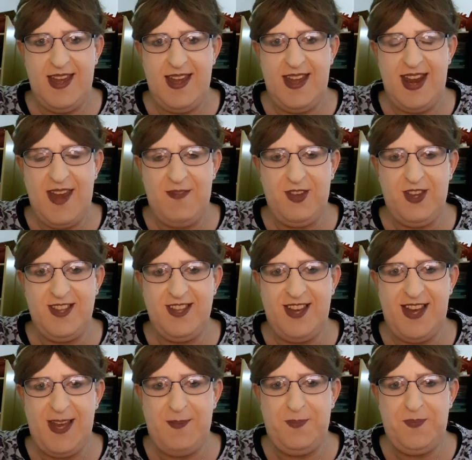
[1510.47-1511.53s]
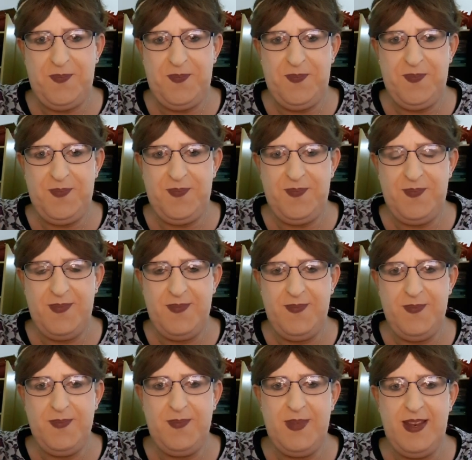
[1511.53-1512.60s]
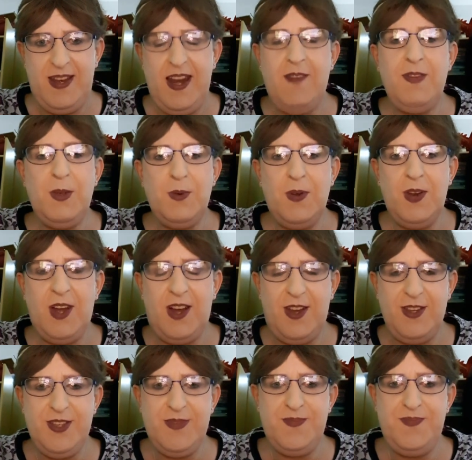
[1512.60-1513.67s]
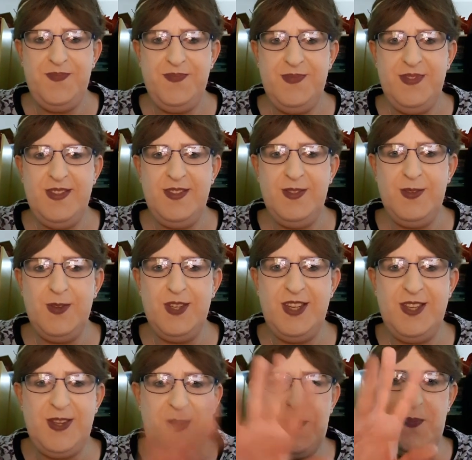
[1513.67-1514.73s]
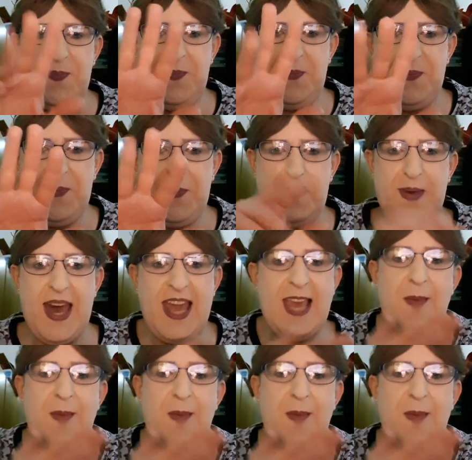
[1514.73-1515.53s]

And have a good time. Love you all lots. Talk to you soon. Bye.